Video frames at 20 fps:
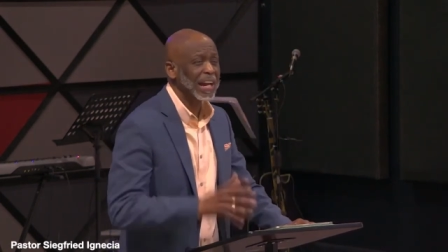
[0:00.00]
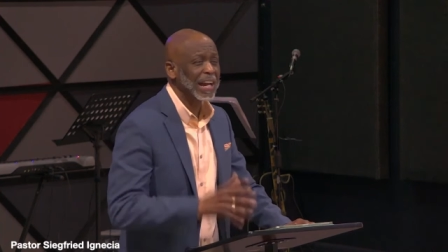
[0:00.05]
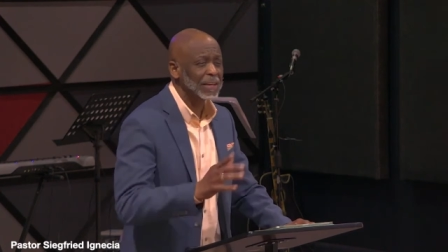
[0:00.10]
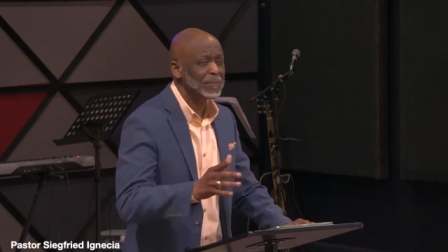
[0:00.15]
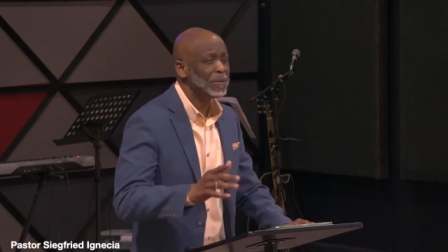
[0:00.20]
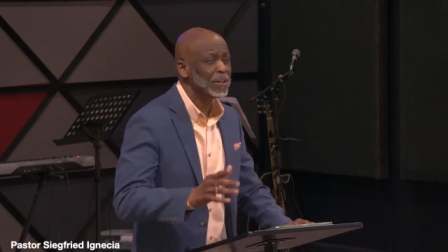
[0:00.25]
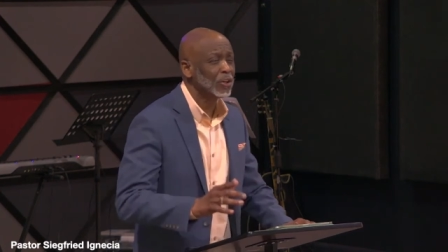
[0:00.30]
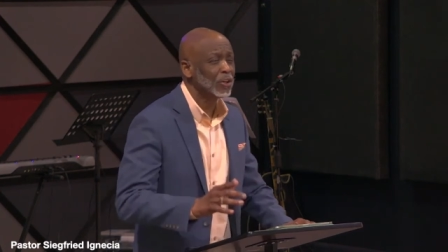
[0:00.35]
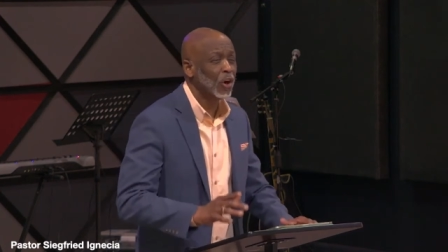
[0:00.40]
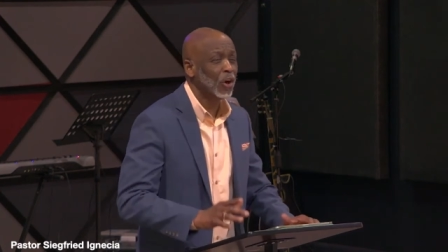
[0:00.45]

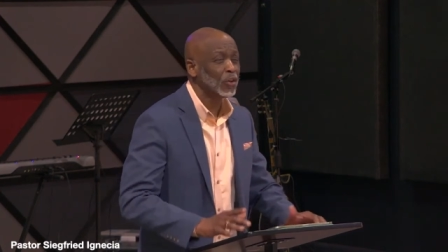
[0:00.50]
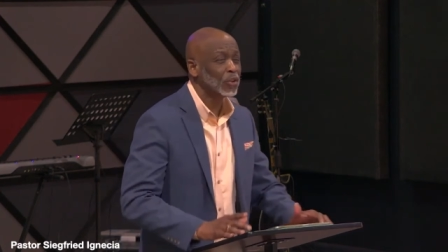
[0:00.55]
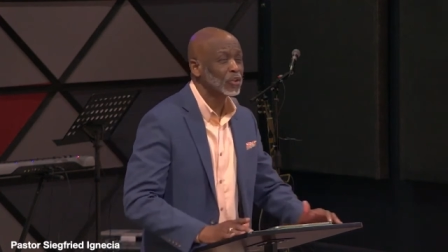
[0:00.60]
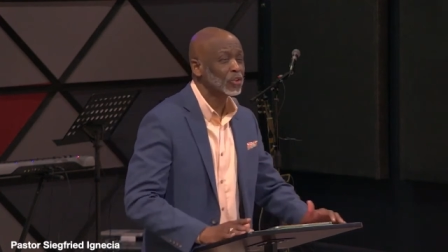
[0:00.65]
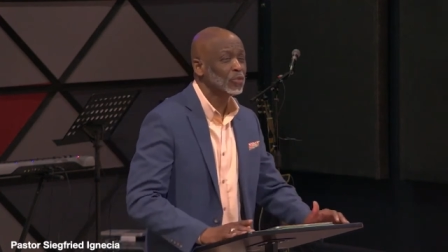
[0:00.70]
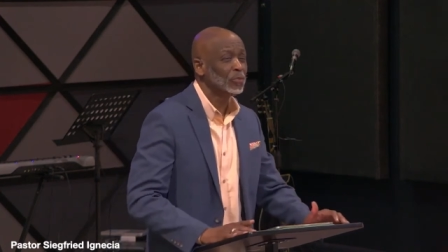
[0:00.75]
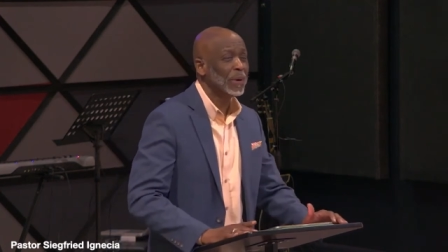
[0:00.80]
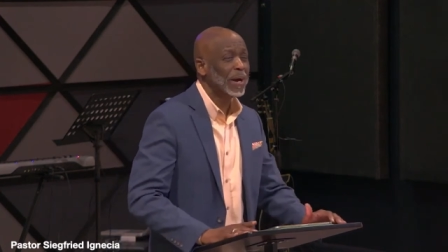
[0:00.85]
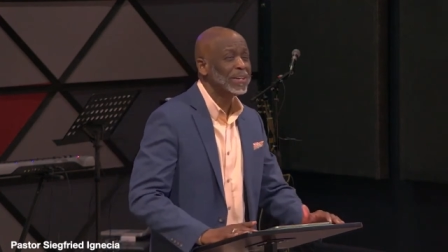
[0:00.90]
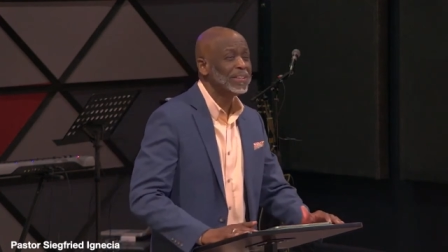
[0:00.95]
Let me go
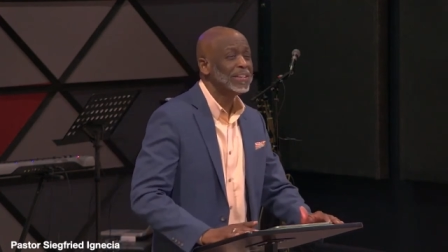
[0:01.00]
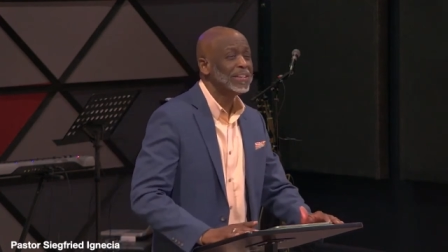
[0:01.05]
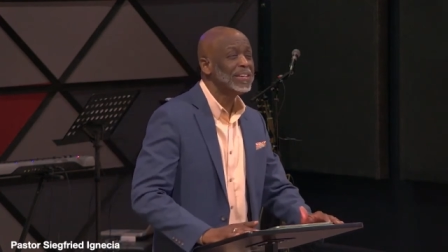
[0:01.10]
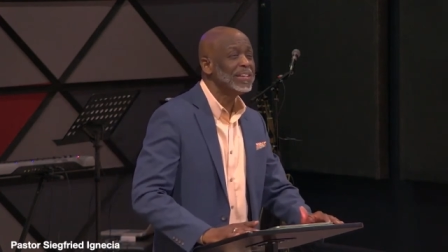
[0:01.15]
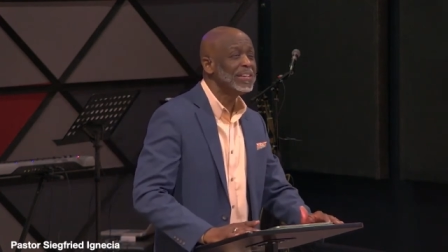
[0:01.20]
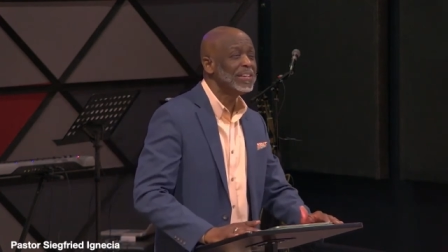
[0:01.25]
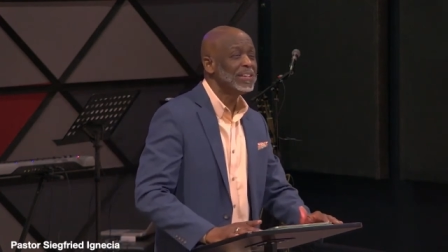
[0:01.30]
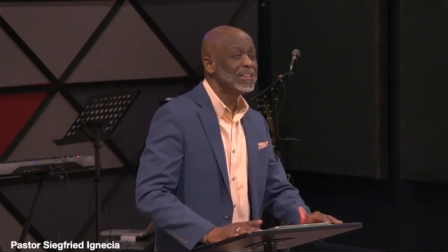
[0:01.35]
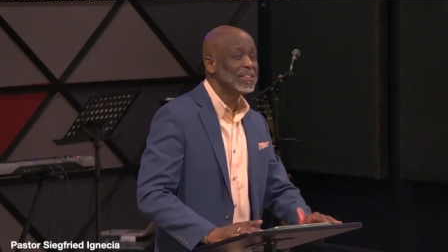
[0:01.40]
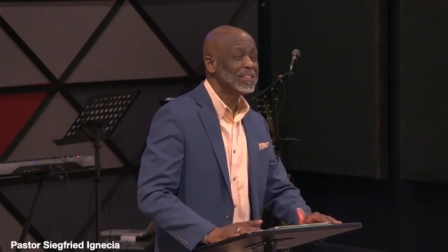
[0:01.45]
to my
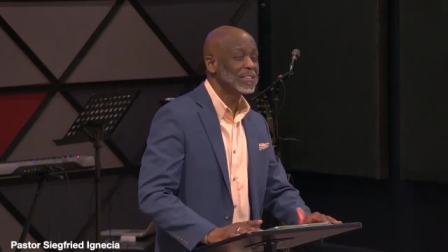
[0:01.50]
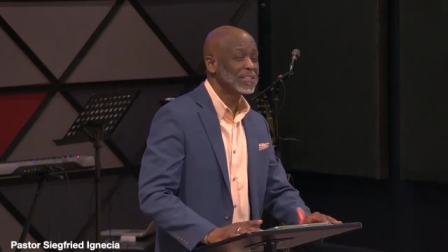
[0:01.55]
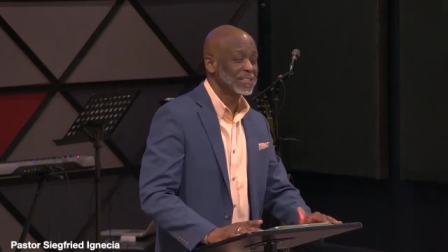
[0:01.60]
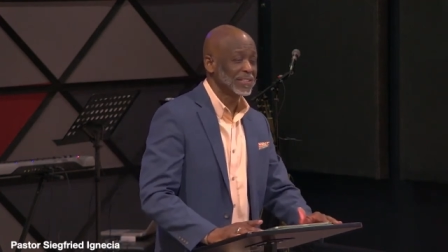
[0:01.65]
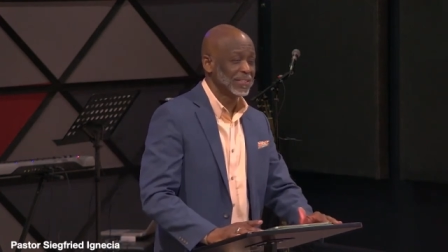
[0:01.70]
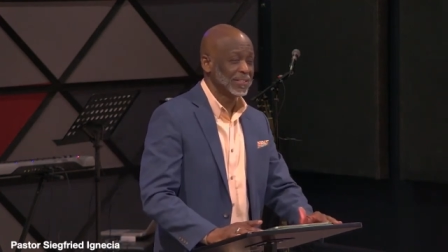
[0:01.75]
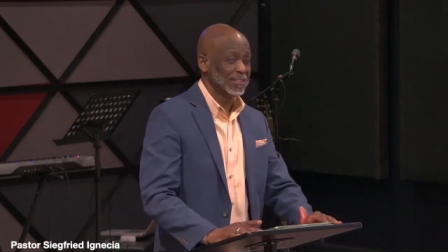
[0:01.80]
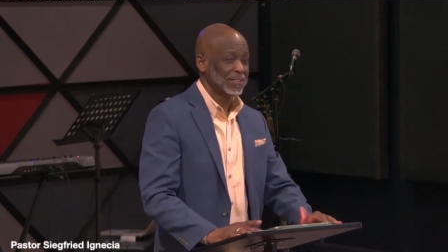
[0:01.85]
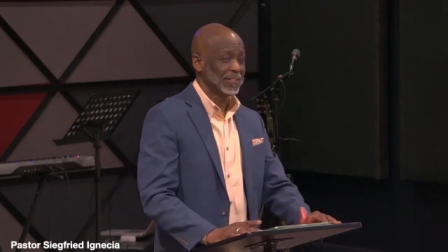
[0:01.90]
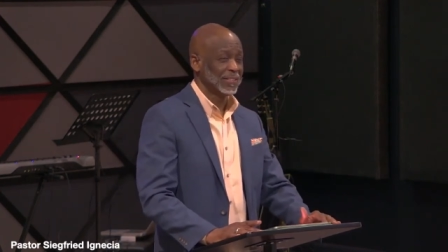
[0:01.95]

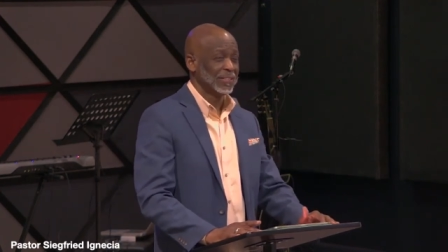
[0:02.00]
knees.